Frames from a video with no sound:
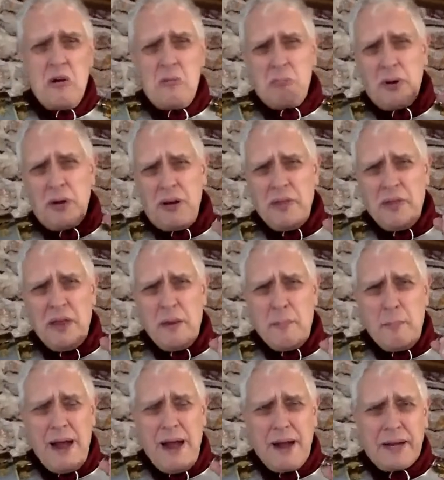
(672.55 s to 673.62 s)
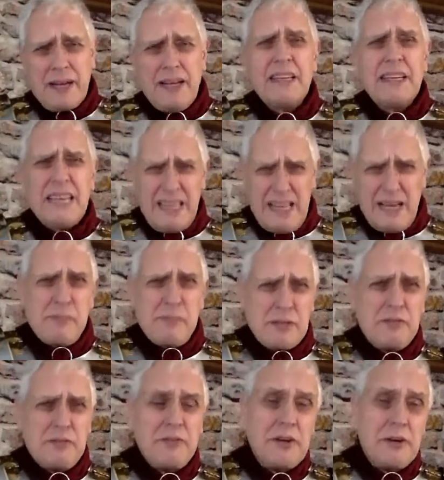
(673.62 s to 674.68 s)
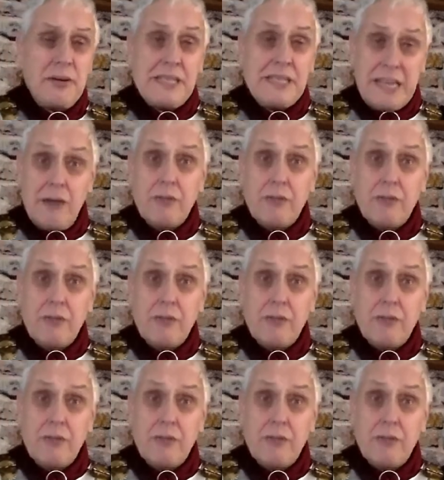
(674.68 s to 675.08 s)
Put it on their back, get them to figure it out.